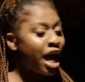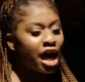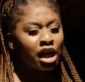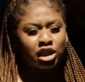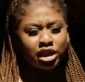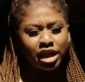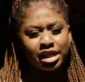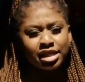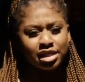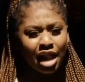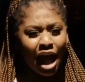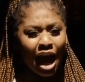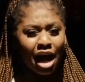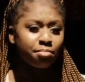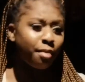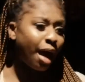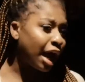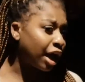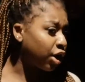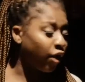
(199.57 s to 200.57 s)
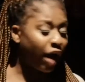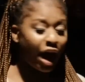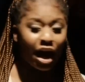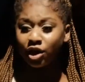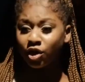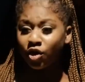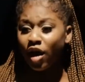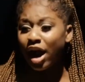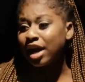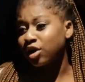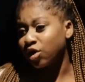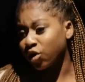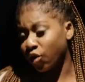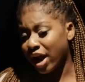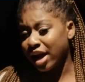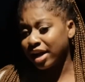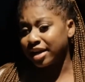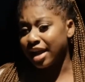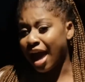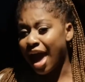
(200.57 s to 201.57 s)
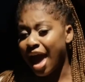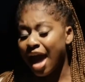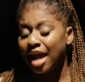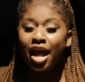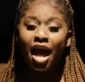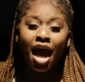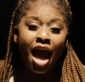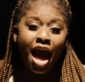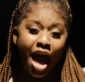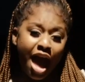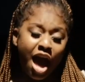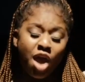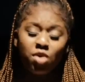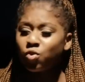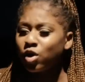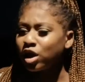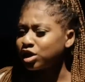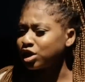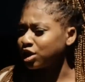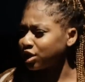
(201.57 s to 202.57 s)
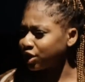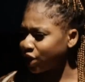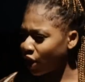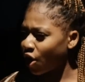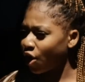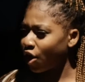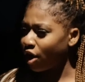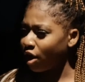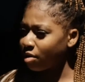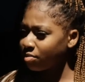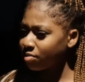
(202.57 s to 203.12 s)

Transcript: Just like my great-great-granddad, Edward Stira.